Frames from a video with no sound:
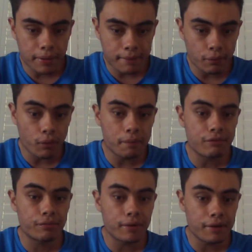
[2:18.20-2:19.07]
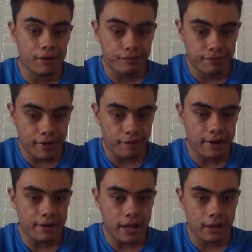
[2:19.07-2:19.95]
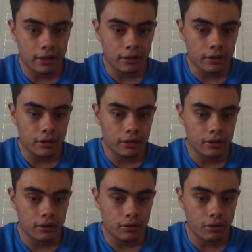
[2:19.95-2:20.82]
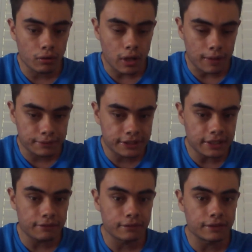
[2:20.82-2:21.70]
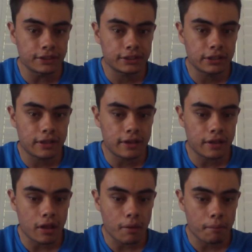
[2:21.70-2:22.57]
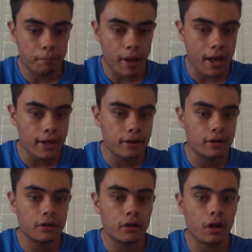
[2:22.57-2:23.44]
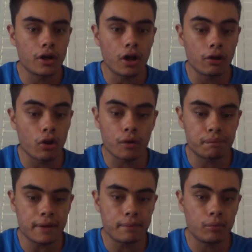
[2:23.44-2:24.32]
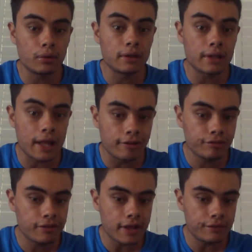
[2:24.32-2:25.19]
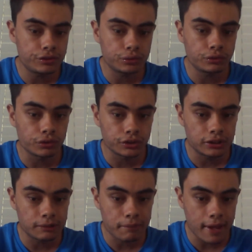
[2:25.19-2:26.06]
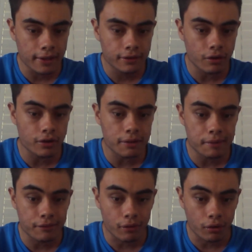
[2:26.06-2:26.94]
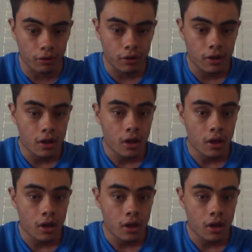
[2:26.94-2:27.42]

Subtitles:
people will be very, very upset with this, but I know a lot of people would love to have Shaun Johnson back, don't get me wrong.